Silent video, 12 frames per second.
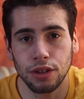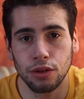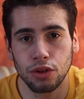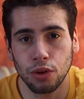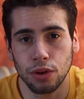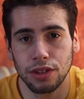
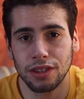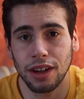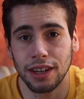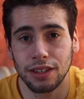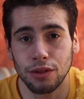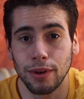you sort of
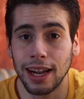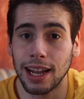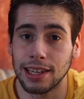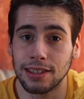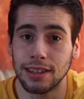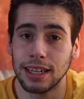started to
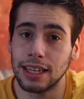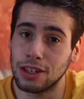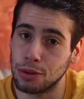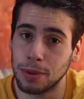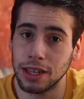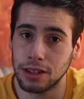realize that each